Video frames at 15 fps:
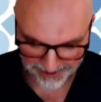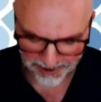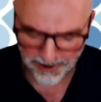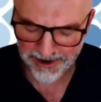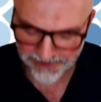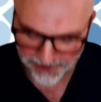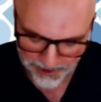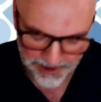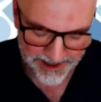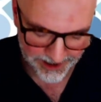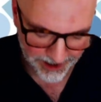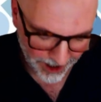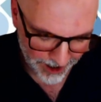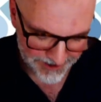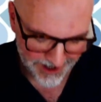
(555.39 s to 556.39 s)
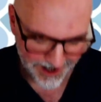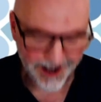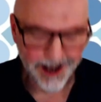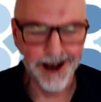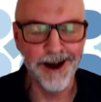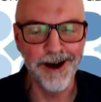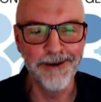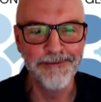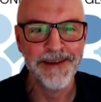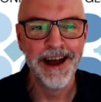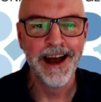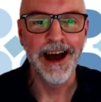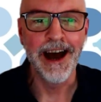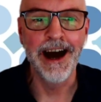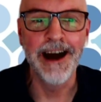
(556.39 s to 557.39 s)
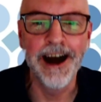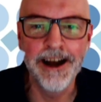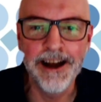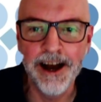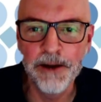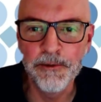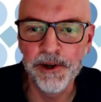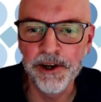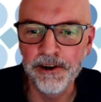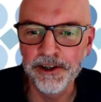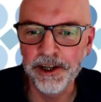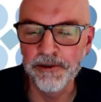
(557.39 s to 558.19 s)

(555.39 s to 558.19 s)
quite a few years ago. I would argue